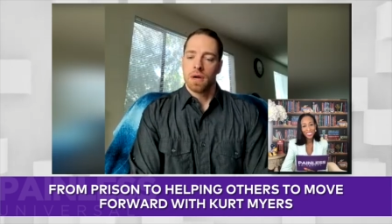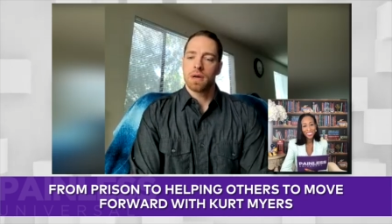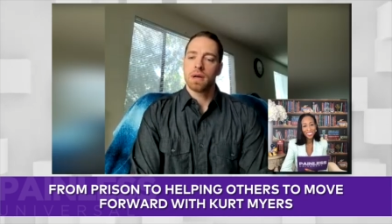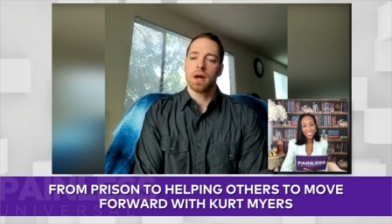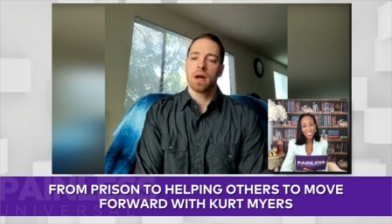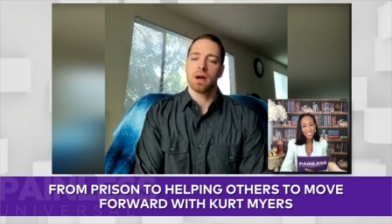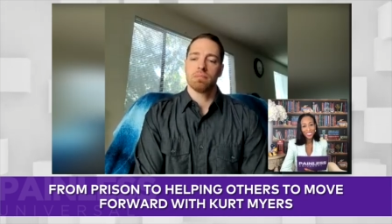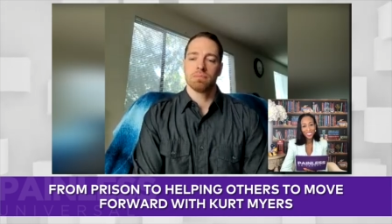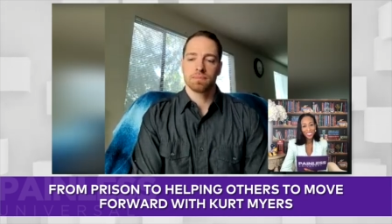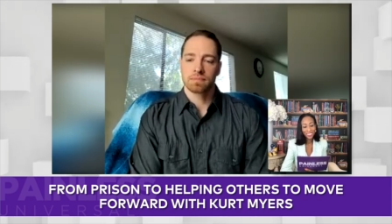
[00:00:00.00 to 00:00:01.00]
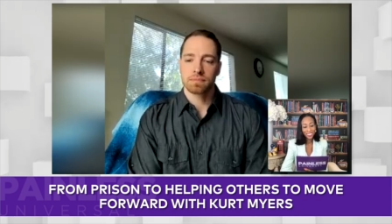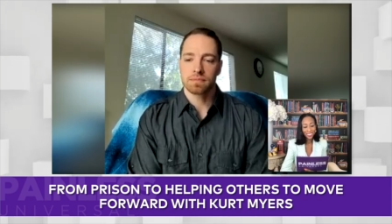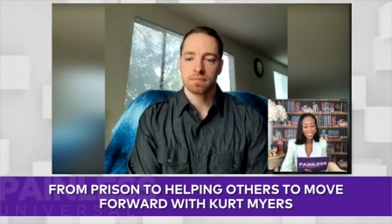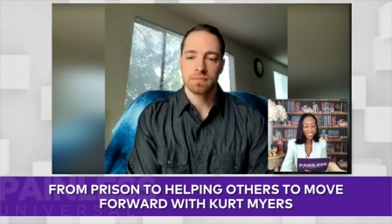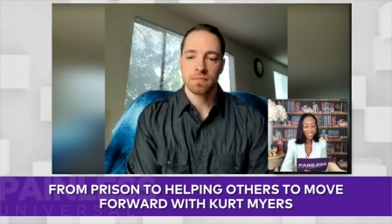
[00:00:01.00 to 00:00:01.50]
Um,
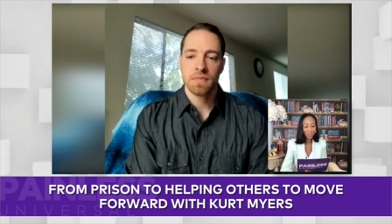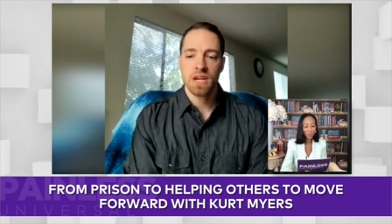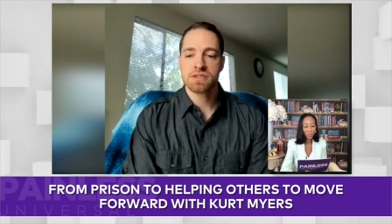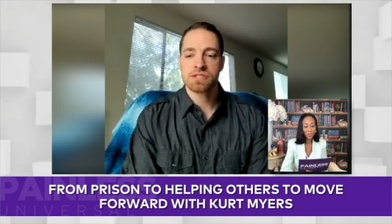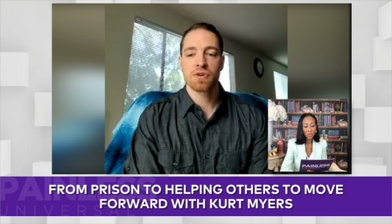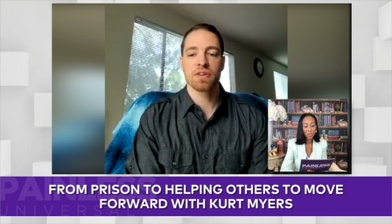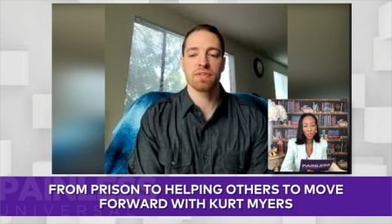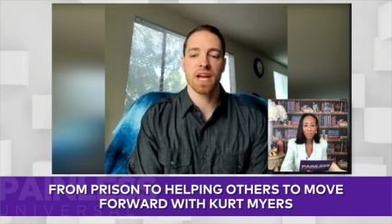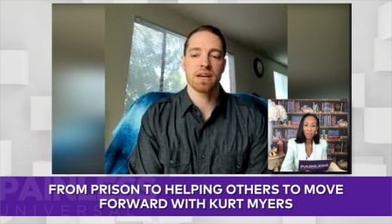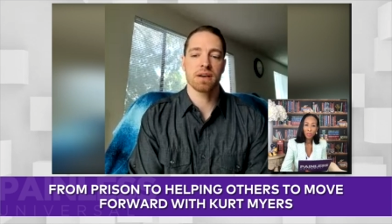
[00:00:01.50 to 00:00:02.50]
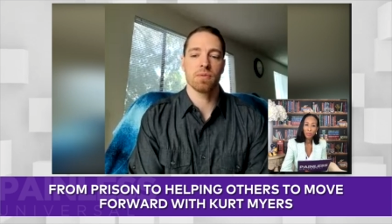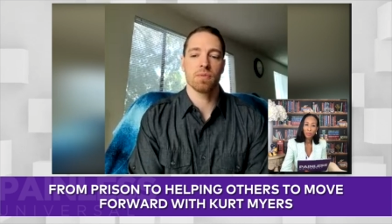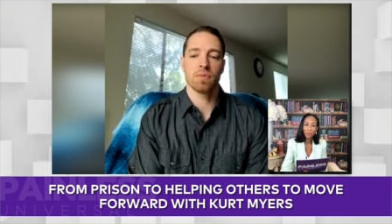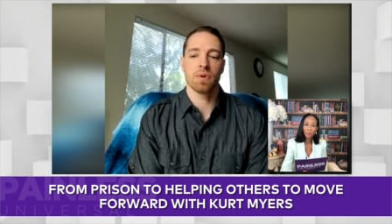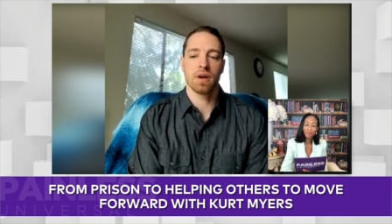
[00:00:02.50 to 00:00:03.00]
it's sort of like oh,
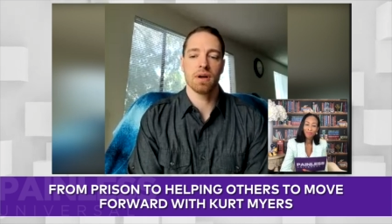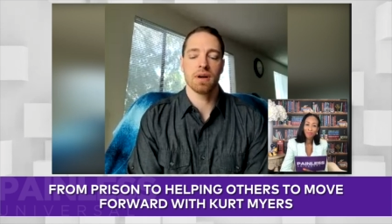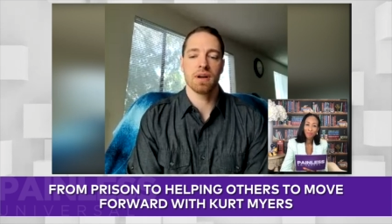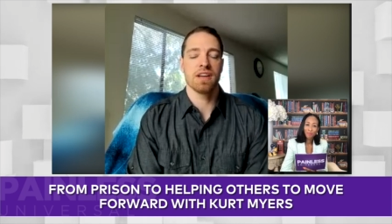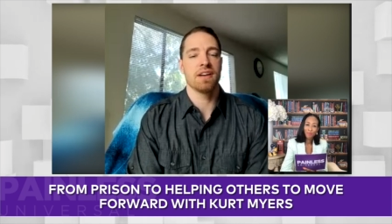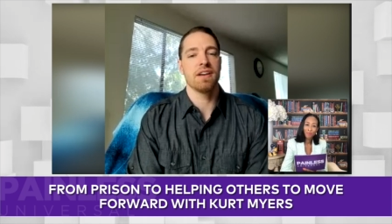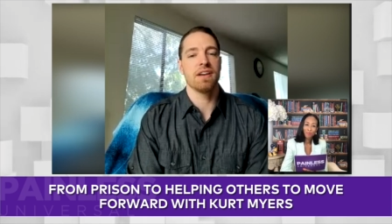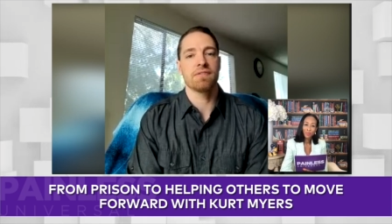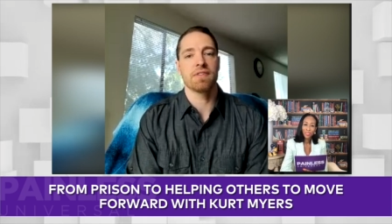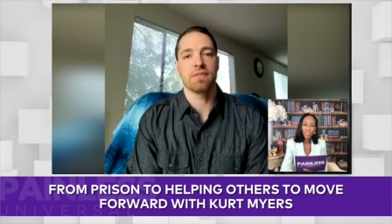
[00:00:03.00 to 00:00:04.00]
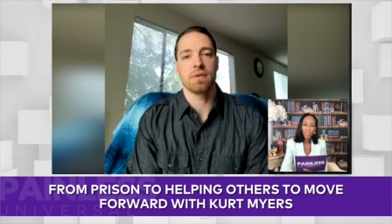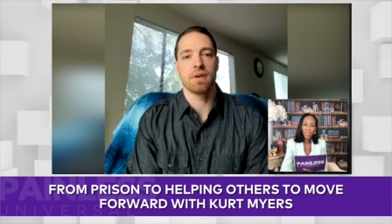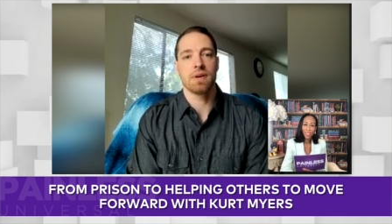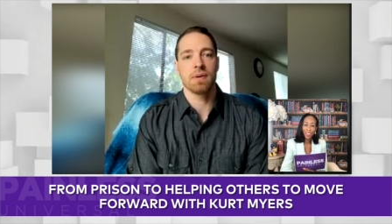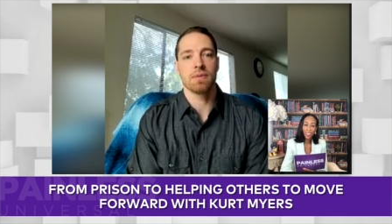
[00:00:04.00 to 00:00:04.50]
uh, if
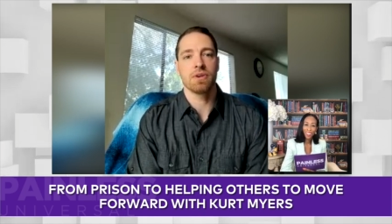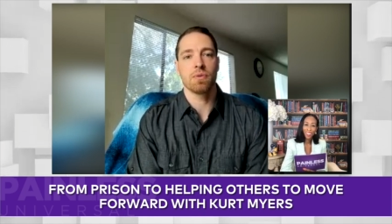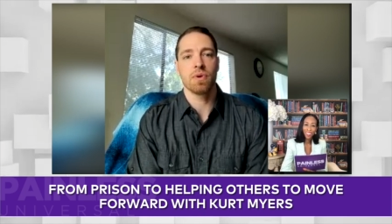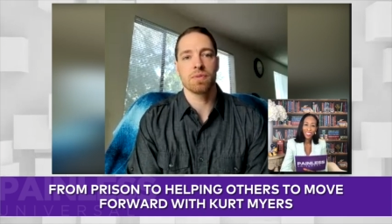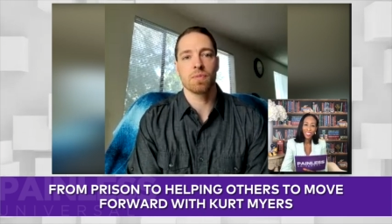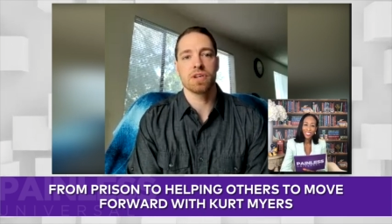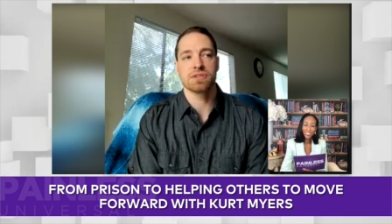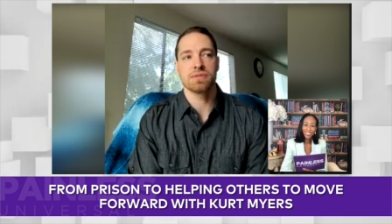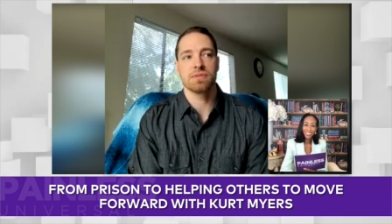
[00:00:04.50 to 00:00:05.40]
uh, you know what what